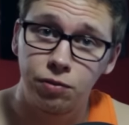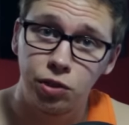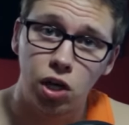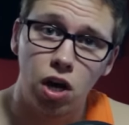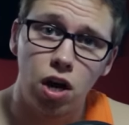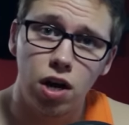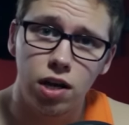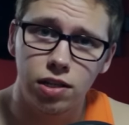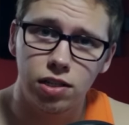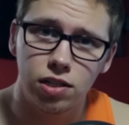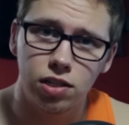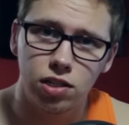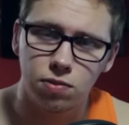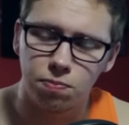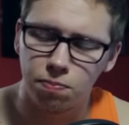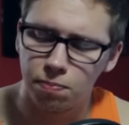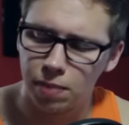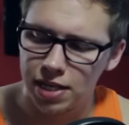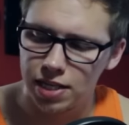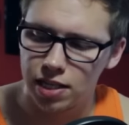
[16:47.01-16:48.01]
Johns
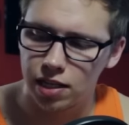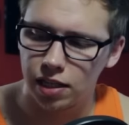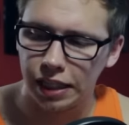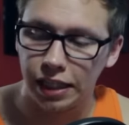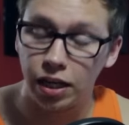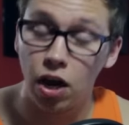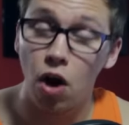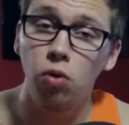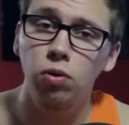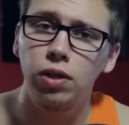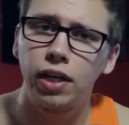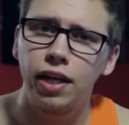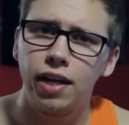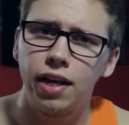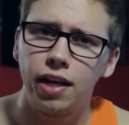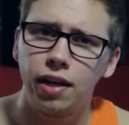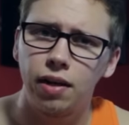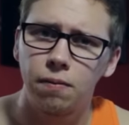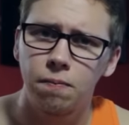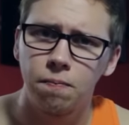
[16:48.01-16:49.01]
basically
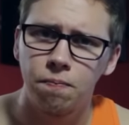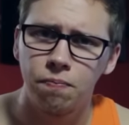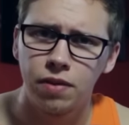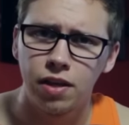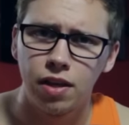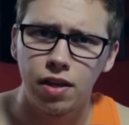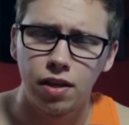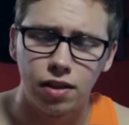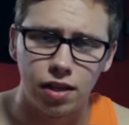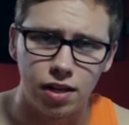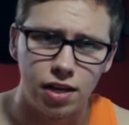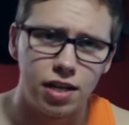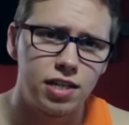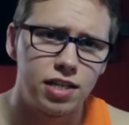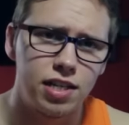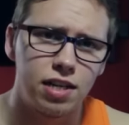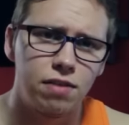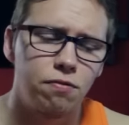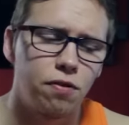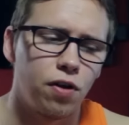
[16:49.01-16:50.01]
co-leading the
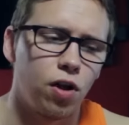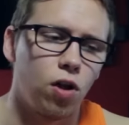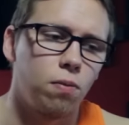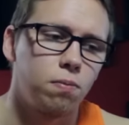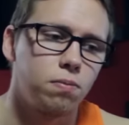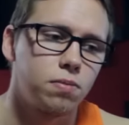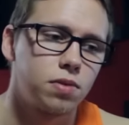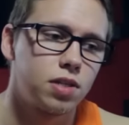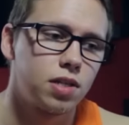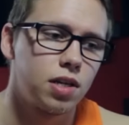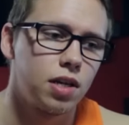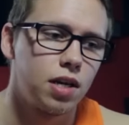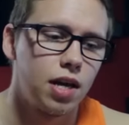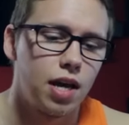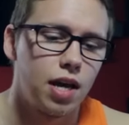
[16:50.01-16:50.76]
DC films.